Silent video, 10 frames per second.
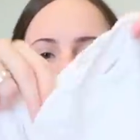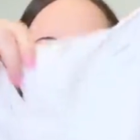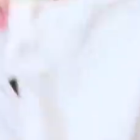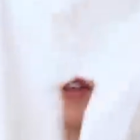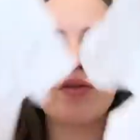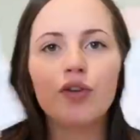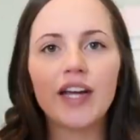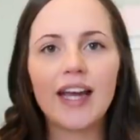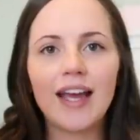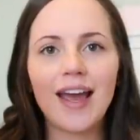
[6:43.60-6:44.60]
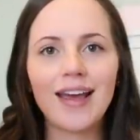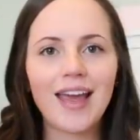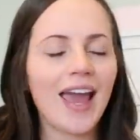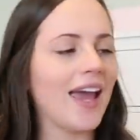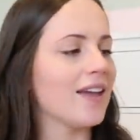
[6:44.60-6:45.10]
So I brought three in
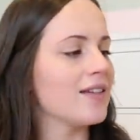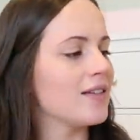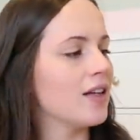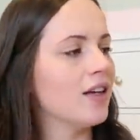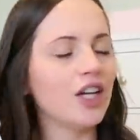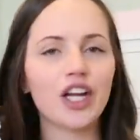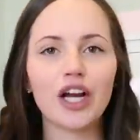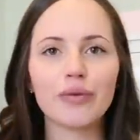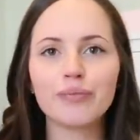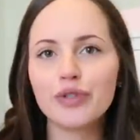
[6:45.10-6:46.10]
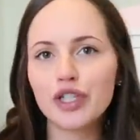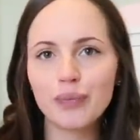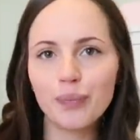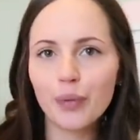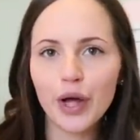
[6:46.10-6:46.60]
case, you know, she
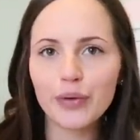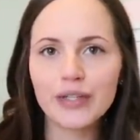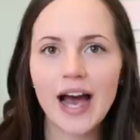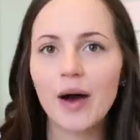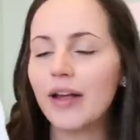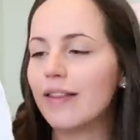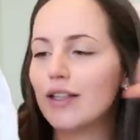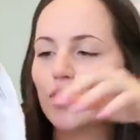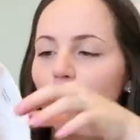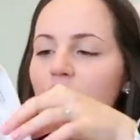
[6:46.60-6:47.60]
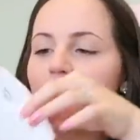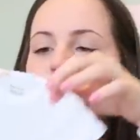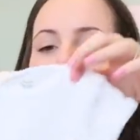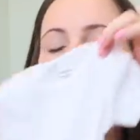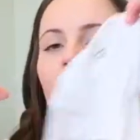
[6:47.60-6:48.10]
blows out in this
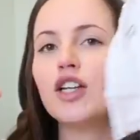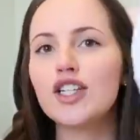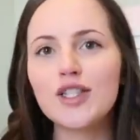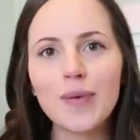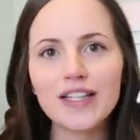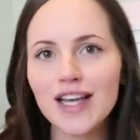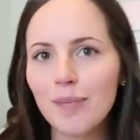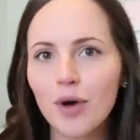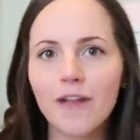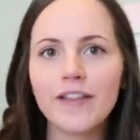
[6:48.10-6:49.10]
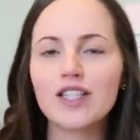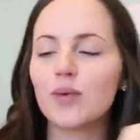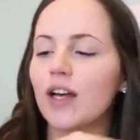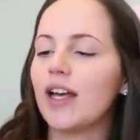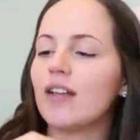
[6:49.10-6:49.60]
one, spits up on this
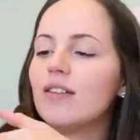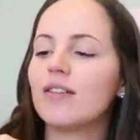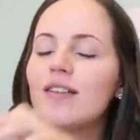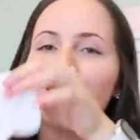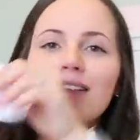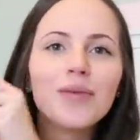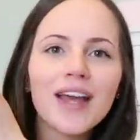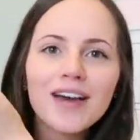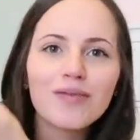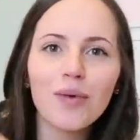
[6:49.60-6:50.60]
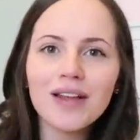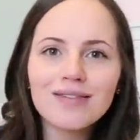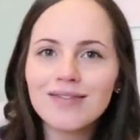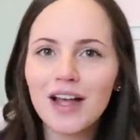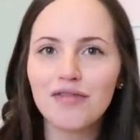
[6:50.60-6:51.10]
one, and then we have
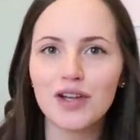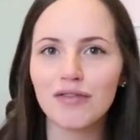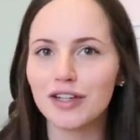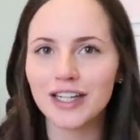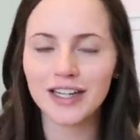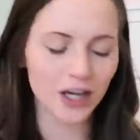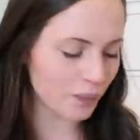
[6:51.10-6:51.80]
one left over, you